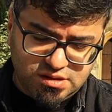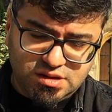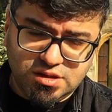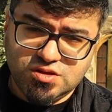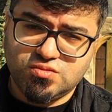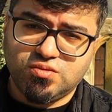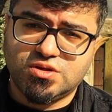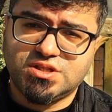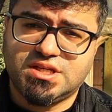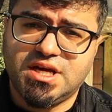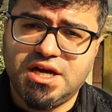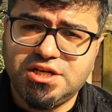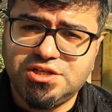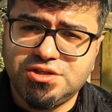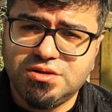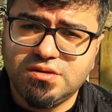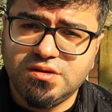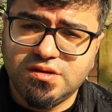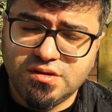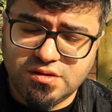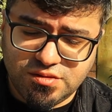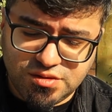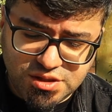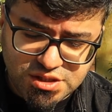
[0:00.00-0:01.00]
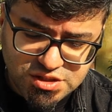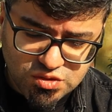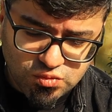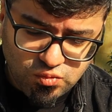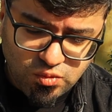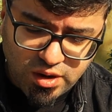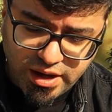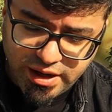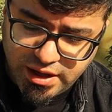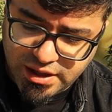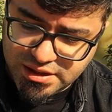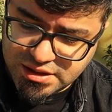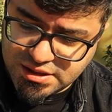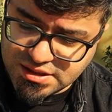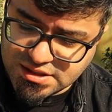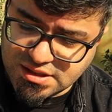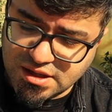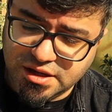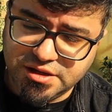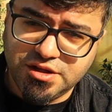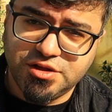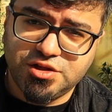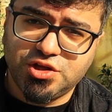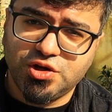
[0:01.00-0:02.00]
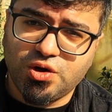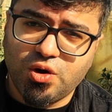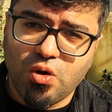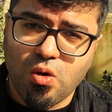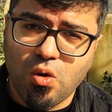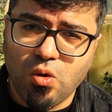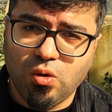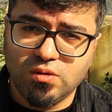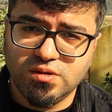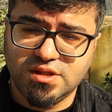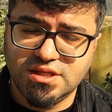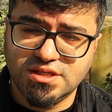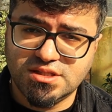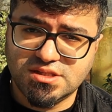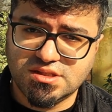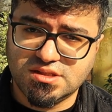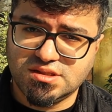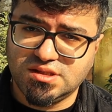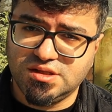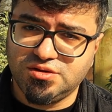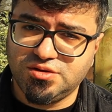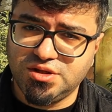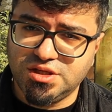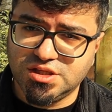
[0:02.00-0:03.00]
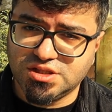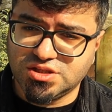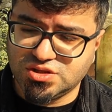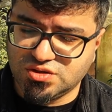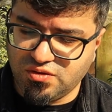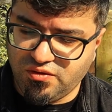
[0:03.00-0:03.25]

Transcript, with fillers: this was actually the reason why I decided to call this series